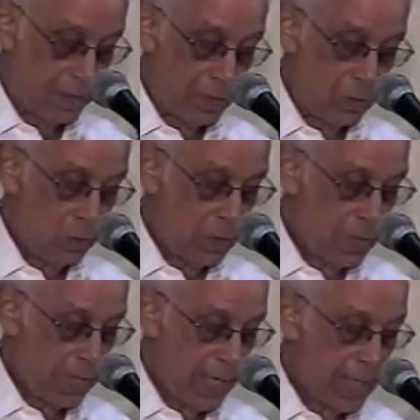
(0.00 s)
for the
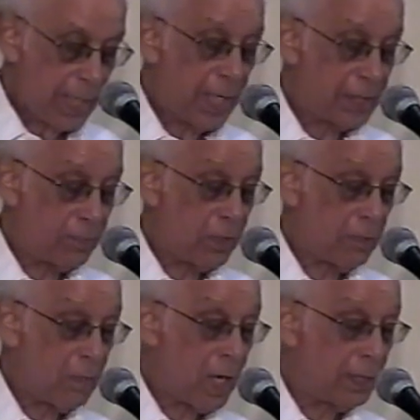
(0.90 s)
local and
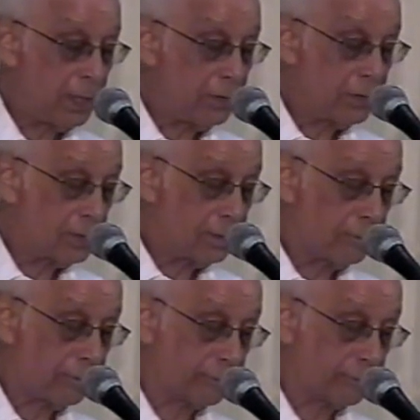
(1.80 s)
export markets.